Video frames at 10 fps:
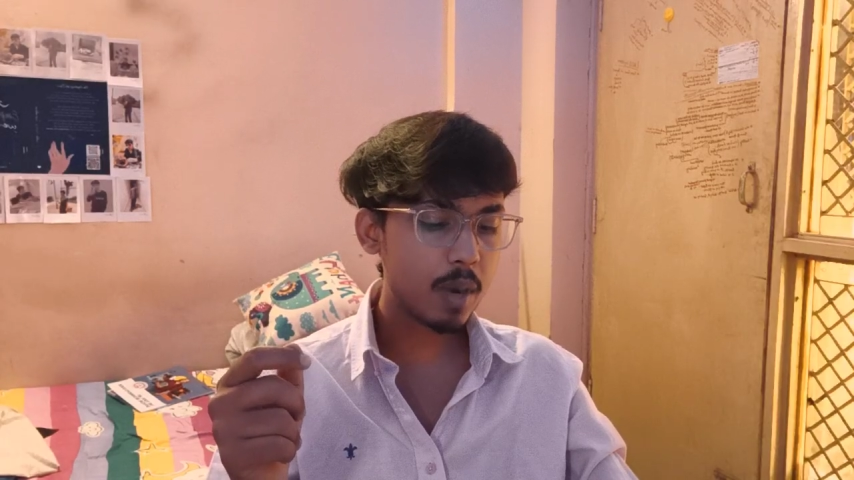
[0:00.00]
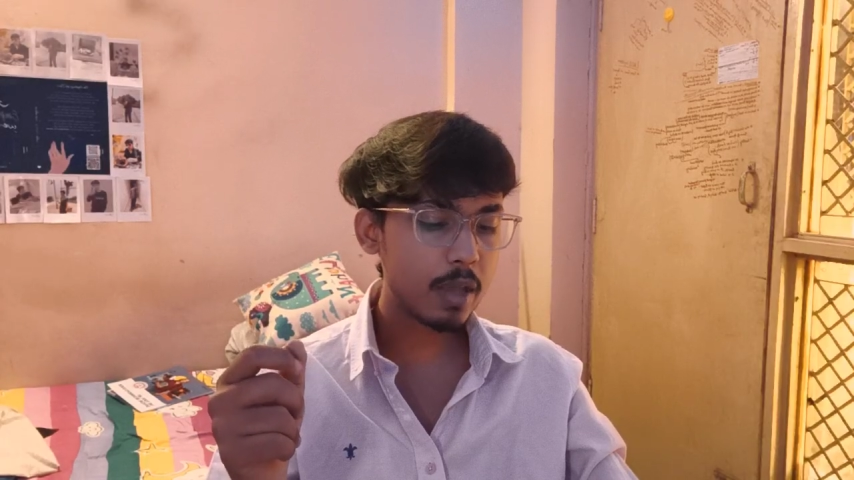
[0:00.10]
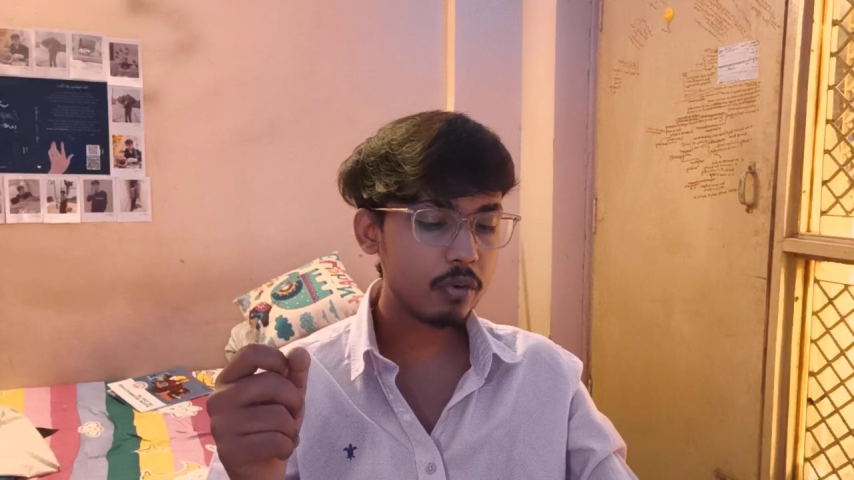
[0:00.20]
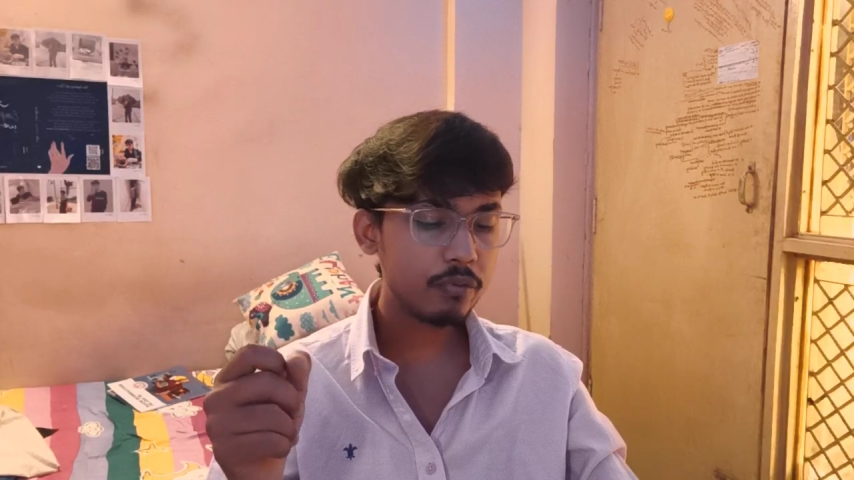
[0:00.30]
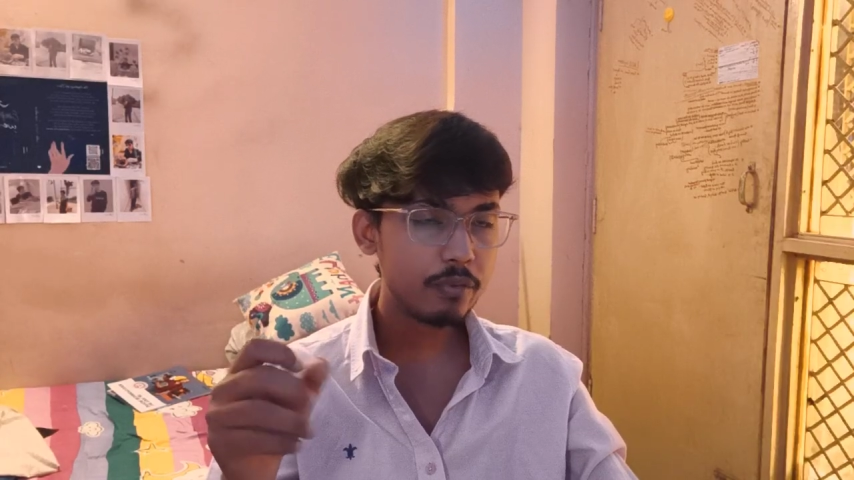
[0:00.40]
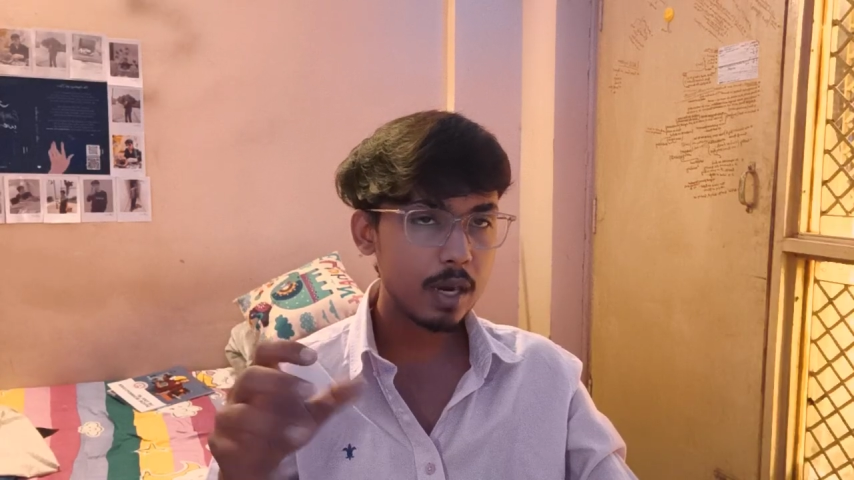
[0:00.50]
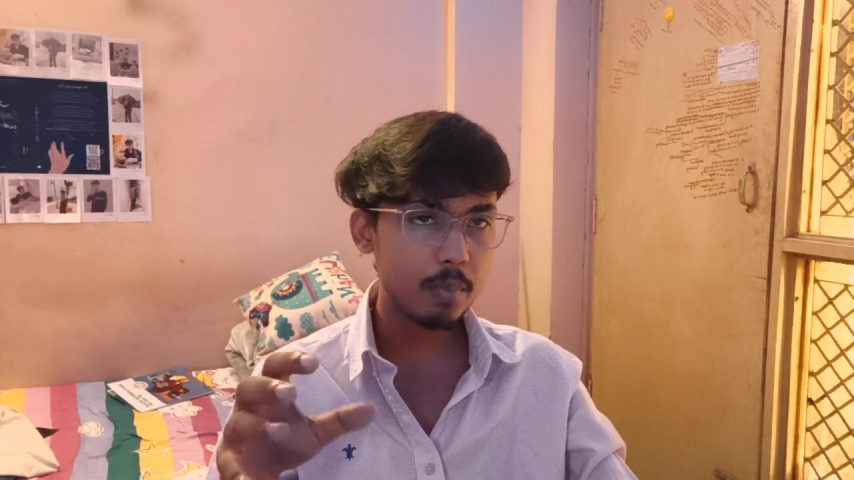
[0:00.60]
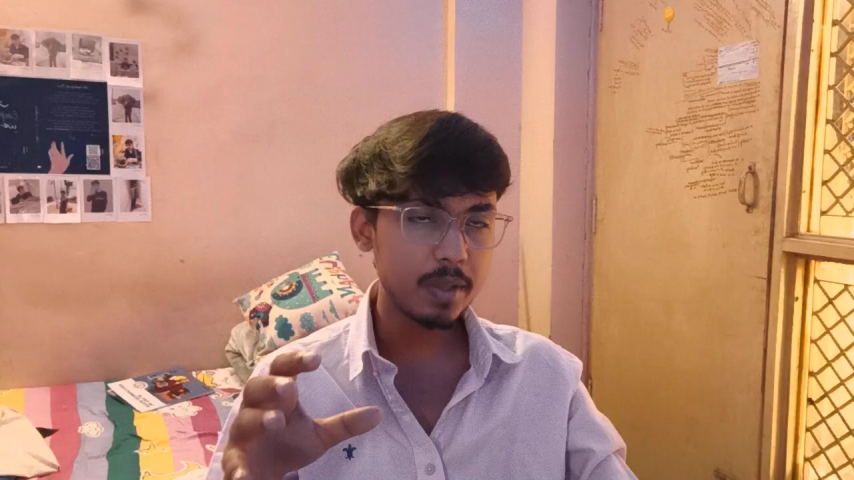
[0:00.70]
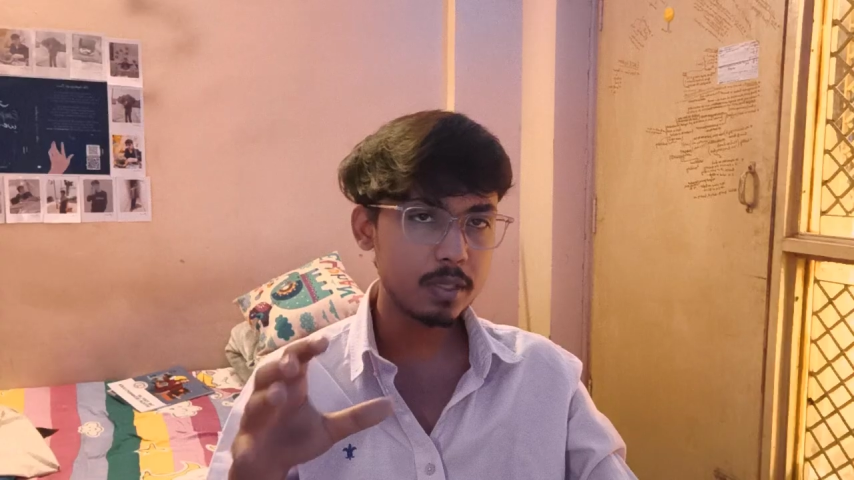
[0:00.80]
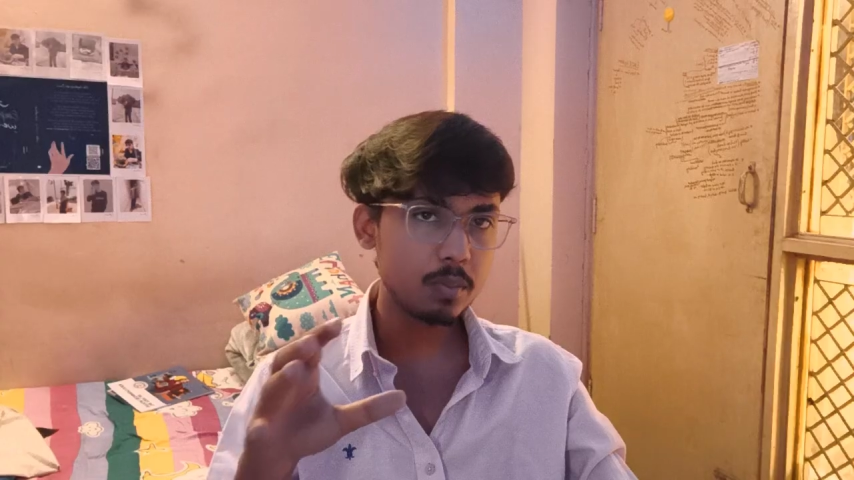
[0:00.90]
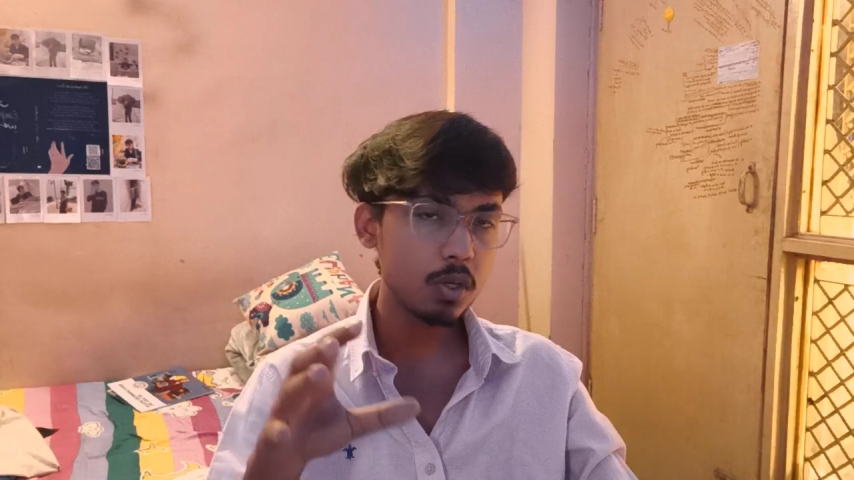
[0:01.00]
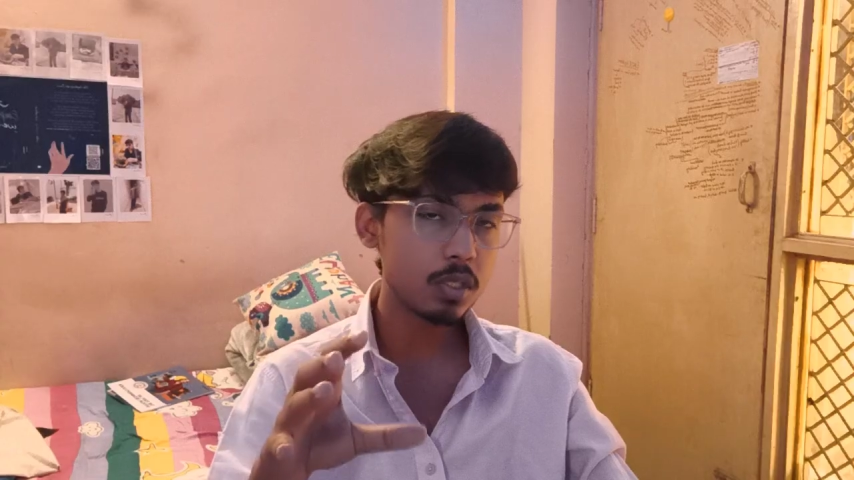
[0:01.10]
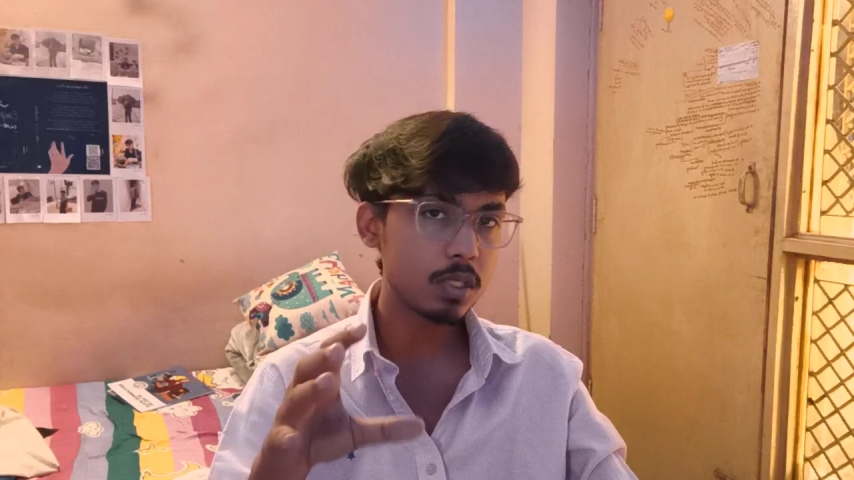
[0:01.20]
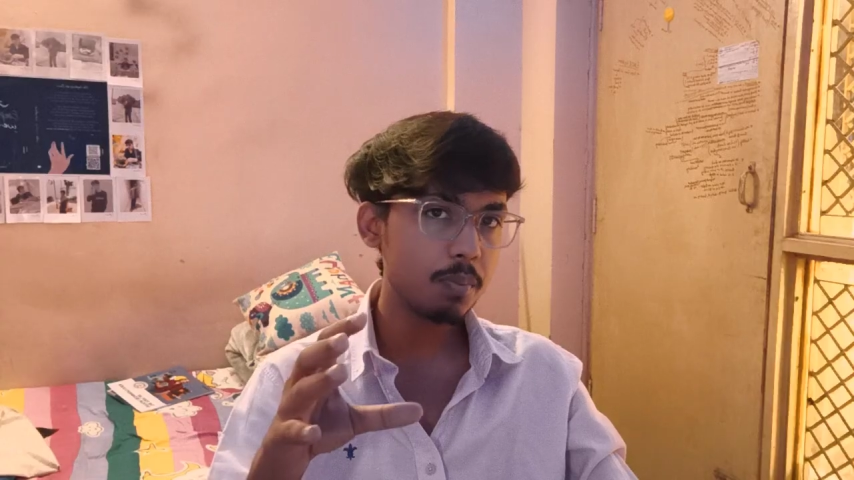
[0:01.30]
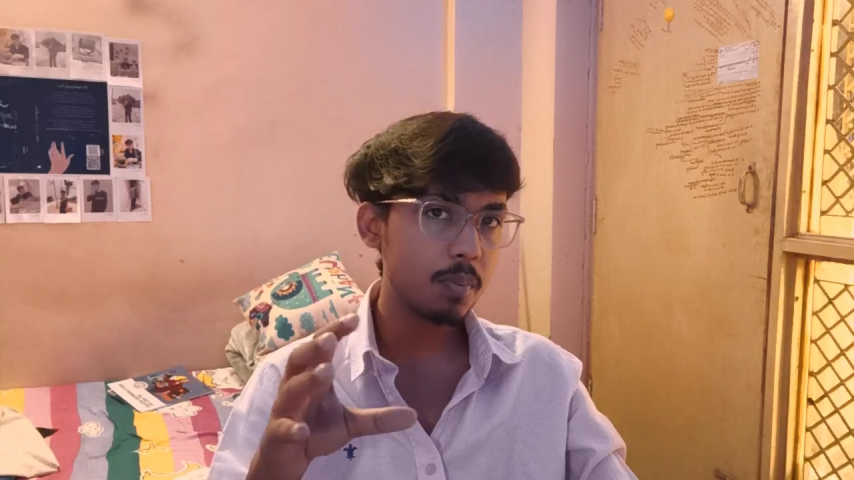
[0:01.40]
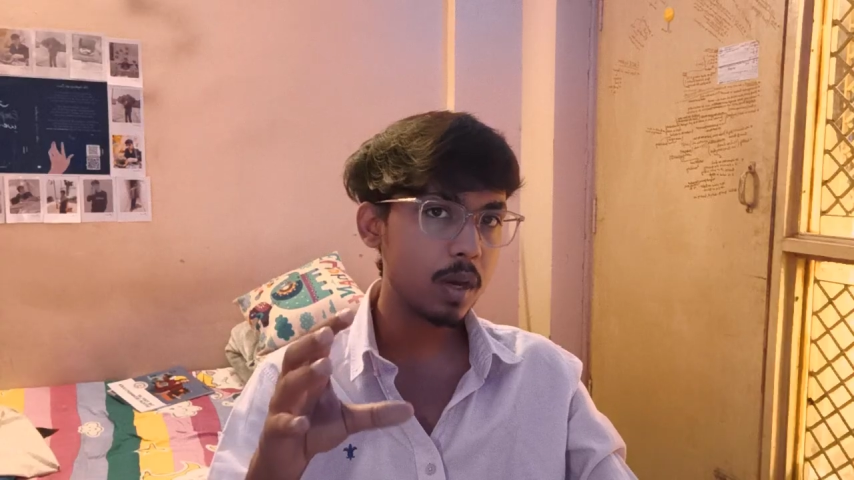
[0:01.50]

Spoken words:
myofilaments, because the